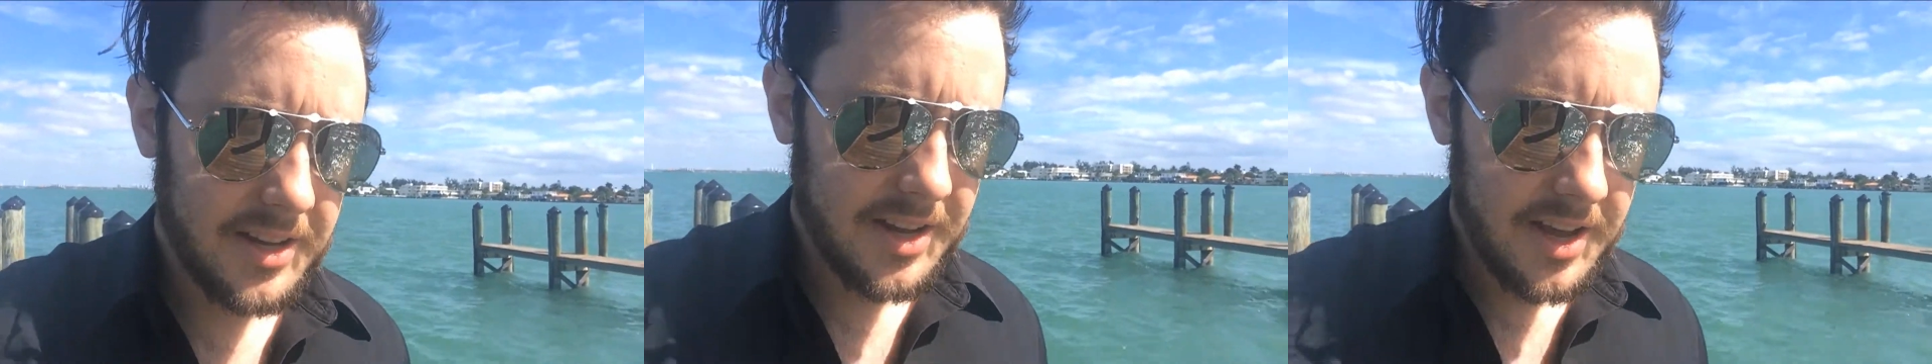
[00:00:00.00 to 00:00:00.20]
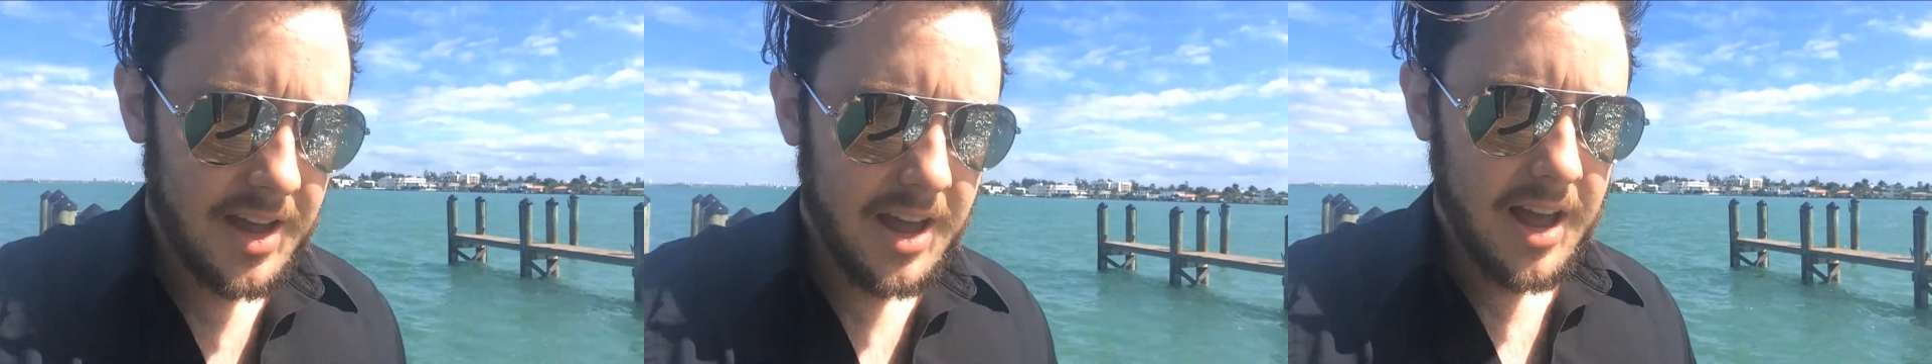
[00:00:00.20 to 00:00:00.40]

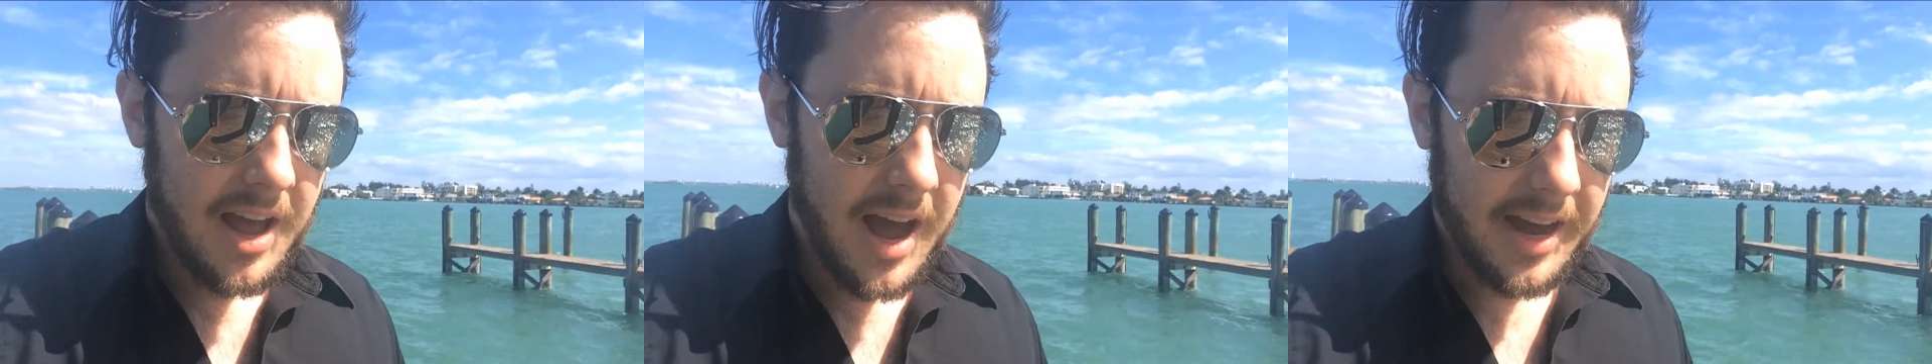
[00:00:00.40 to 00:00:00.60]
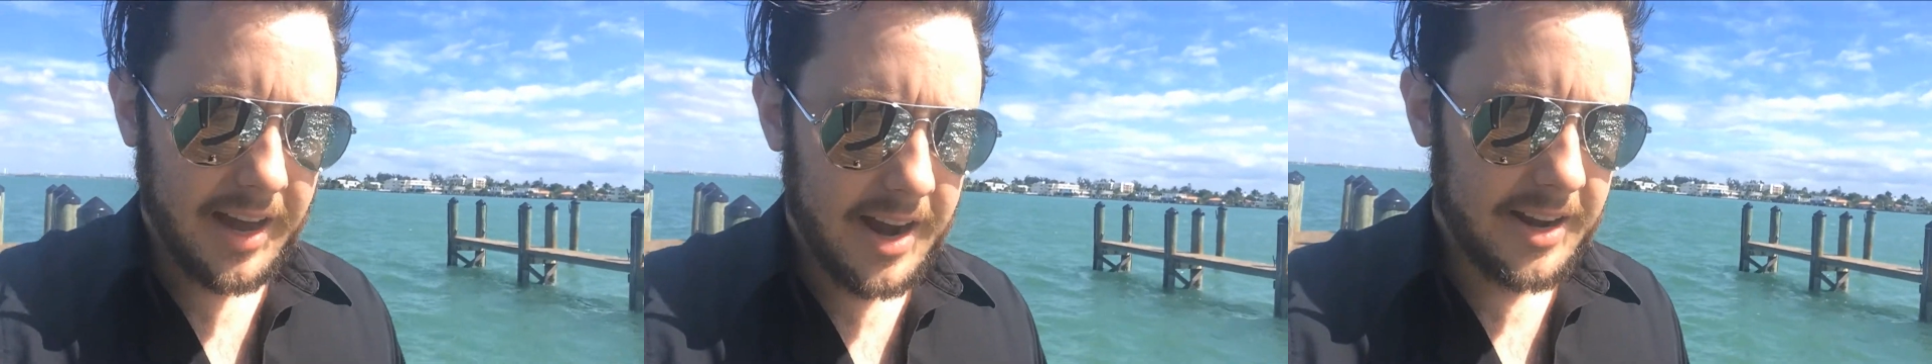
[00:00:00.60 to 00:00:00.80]
I kind
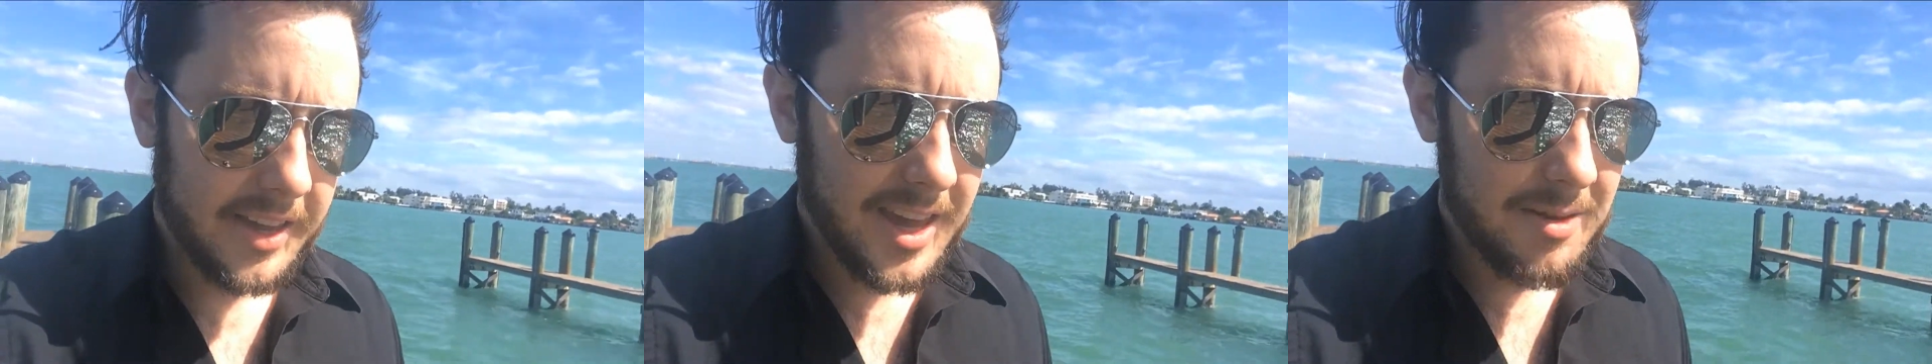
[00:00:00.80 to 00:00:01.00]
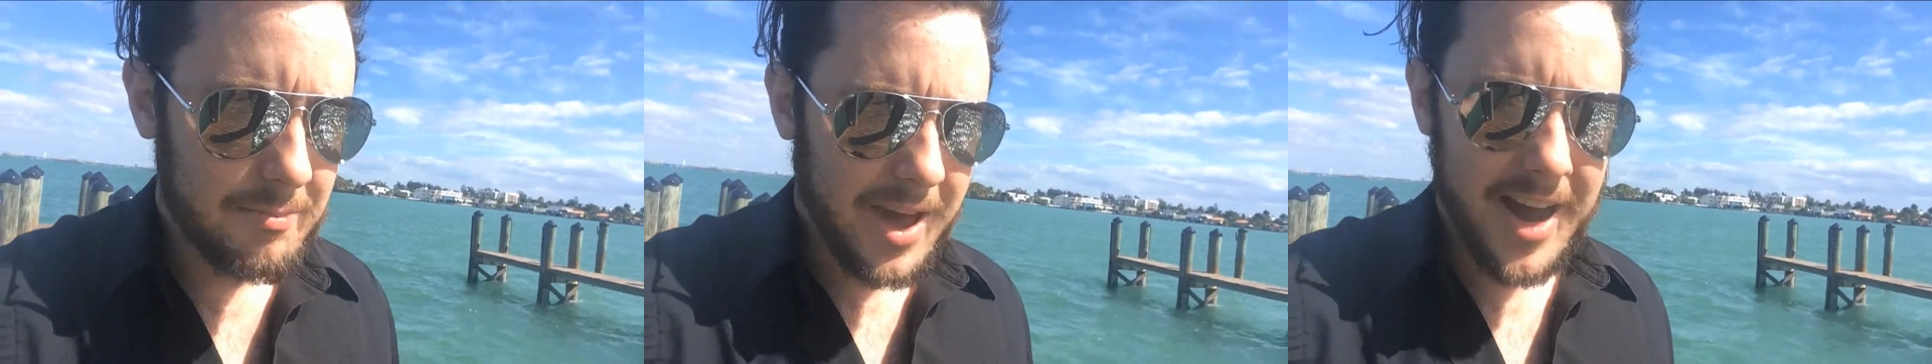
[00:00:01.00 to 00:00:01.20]
of came
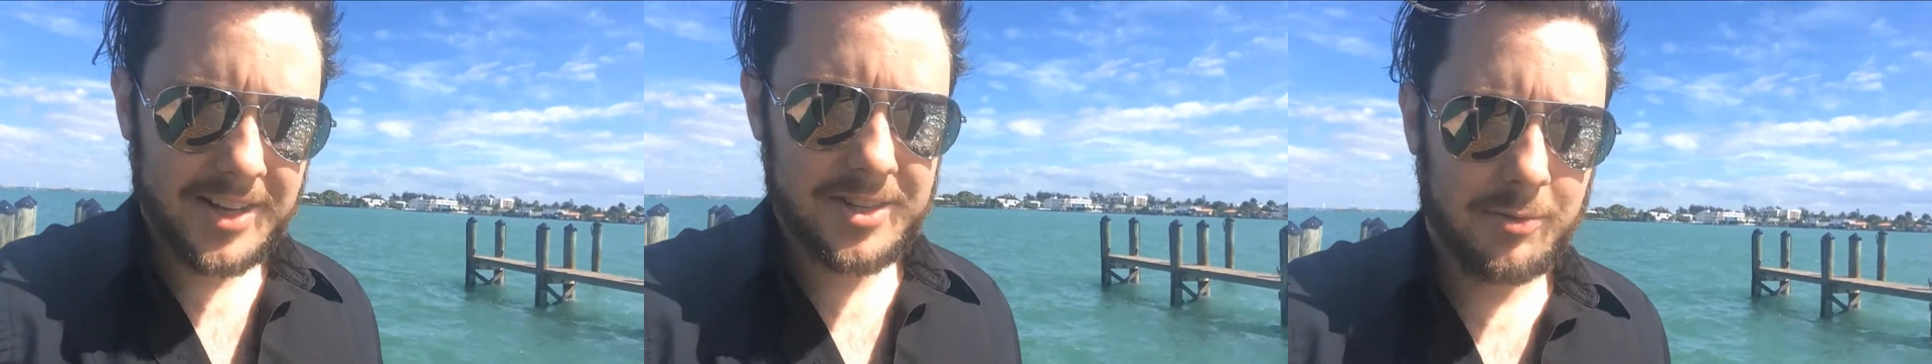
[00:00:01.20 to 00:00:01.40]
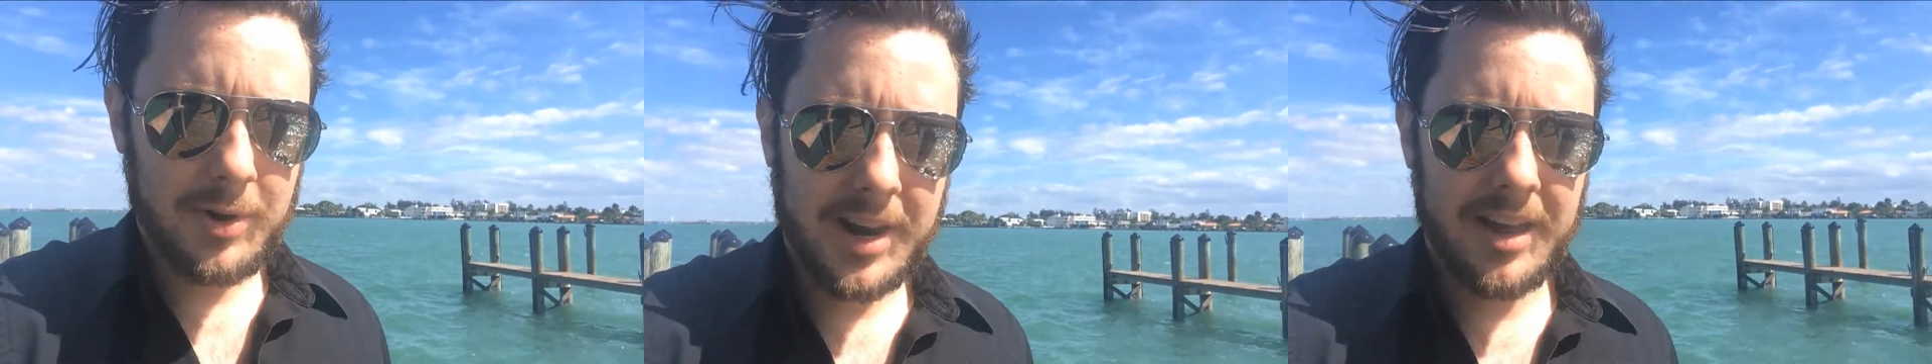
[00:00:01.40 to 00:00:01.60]
back
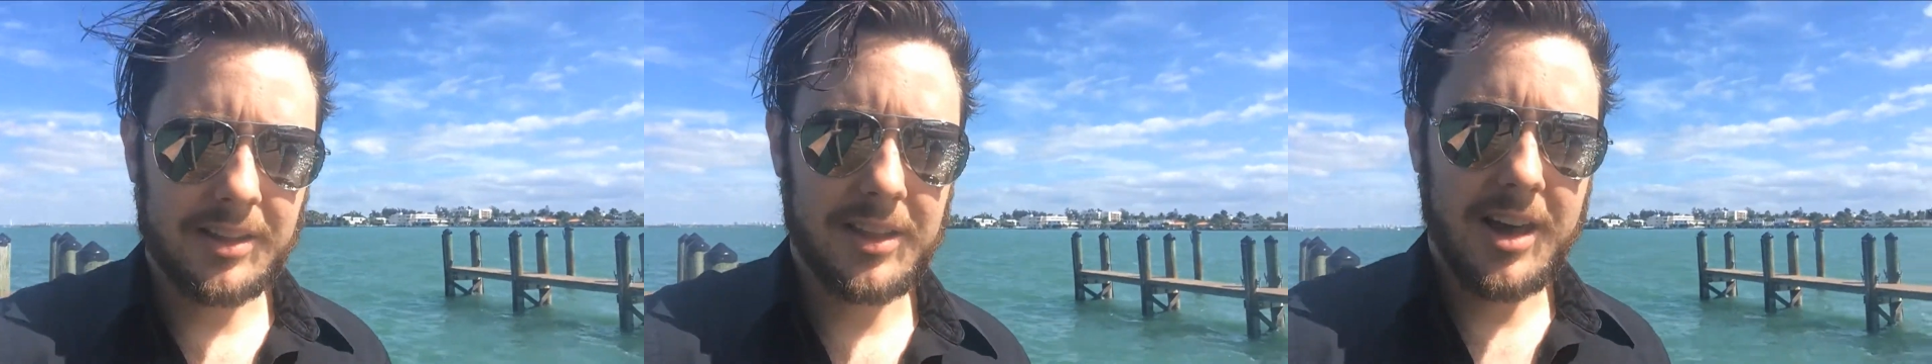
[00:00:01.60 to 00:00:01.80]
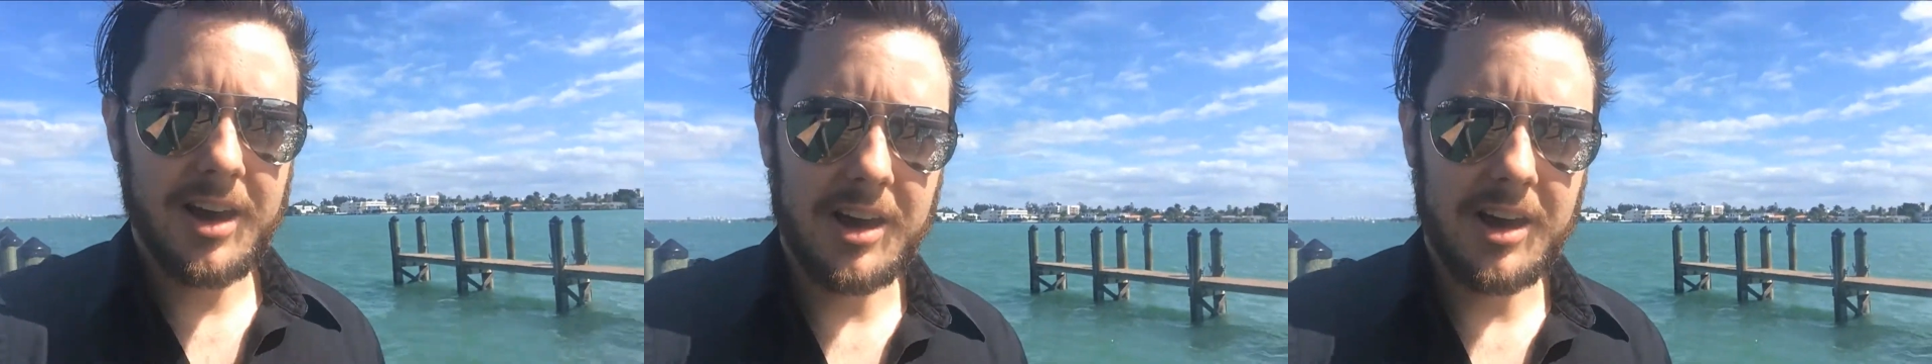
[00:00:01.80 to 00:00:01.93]
full circle